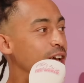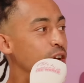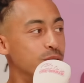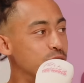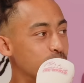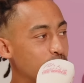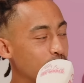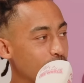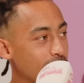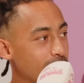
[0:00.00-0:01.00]
who would you
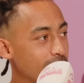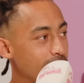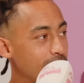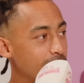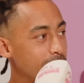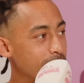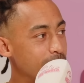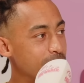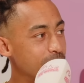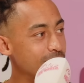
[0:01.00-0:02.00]
support?
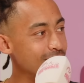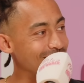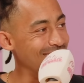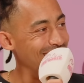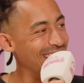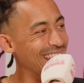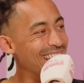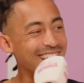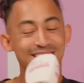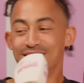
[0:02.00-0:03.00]

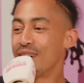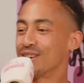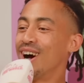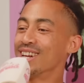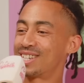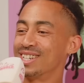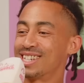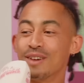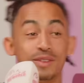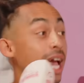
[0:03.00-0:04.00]
Because you have to ask
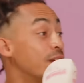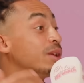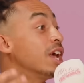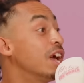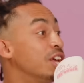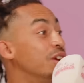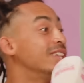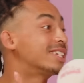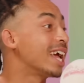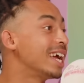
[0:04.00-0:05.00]
yourself,
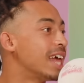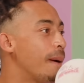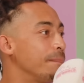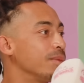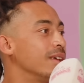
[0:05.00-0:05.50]
you'd say that.